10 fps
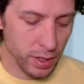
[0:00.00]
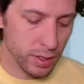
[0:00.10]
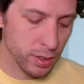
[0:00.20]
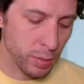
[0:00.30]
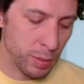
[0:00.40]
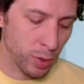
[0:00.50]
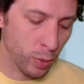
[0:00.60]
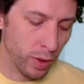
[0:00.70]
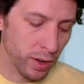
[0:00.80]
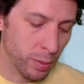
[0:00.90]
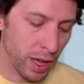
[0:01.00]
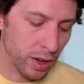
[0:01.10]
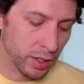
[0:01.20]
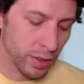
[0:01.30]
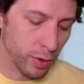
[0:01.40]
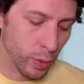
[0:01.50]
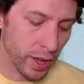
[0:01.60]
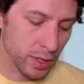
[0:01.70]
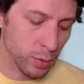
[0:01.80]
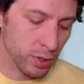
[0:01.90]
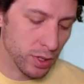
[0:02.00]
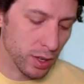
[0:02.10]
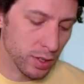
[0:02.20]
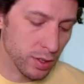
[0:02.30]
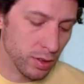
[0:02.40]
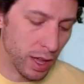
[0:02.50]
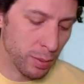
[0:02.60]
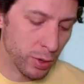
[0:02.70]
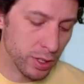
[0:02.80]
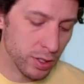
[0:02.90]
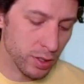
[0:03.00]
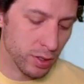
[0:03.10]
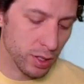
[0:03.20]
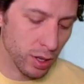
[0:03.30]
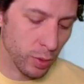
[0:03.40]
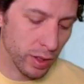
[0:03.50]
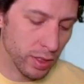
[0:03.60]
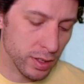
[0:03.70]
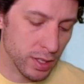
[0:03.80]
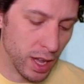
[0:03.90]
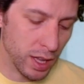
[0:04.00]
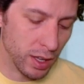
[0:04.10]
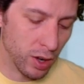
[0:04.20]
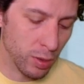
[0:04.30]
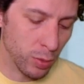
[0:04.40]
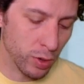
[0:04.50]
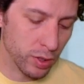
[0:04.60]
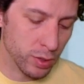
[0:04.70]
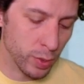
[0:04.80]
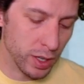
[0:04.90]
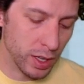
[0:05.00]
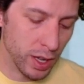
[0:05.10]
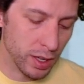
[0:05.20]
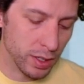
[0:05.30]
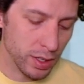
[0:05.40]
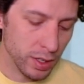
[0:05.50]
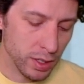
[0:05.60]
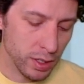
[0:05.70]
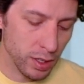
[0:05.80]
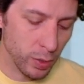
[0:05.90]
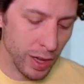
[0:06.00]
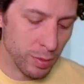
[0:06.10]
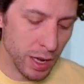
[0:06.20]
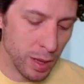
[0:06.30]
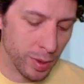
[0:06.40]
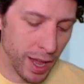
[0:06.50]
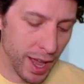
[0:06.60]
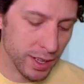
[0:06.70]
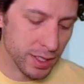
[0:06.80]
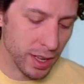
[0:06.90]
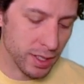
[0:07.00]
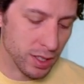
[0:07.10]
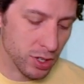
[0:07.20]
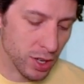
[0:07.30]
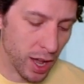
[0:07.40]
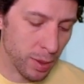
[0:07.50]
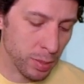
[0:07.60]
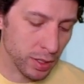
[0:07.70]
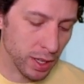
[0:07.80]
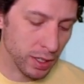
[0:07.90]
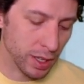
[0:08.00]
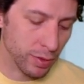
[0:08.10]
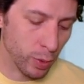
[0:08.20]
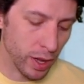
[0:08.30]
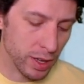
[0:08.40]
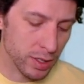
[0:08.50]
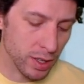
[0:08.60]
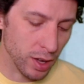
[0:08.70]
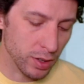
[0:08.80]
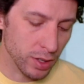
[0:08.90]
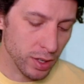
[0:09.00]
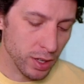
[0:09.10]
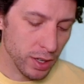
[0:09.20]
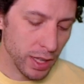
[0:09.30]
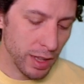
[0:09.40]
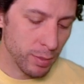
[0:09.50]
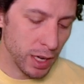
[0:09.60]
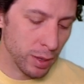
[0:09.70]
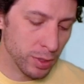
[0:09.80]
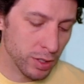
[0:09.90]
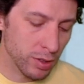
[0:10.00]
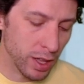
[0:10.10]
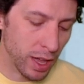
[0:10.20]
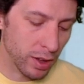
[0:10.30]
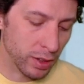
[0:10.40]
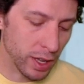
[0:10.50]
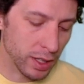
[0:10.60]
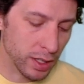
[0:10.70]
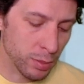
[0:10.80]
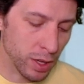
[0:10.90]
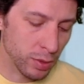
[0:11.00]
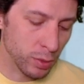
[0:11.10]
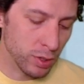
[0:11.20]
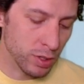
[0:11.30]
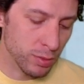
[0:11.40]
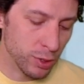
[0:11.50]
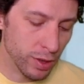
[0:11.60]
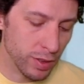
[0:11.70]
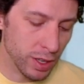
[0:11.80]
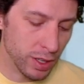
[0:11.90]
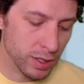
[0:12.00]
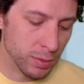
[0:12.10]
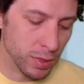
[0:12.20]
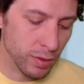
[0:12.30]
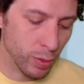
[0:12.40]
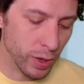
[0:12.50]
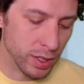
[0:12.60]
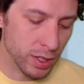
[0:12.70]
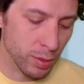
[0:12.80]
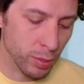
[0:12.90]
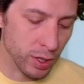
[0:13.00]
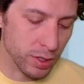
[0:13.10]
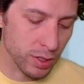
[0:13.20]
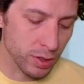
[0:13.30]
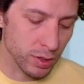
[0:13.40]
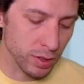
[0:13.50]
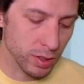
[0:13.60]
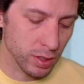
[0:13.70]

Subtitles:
So people are wondering about our giveaways. We'll start to do that pretty soon. You know, with the staying at home orders, we haven't been able to access the shop and get giveaways, so haven't been able to do that lately, but we'll do some trivia and some giveaways here pretty soon.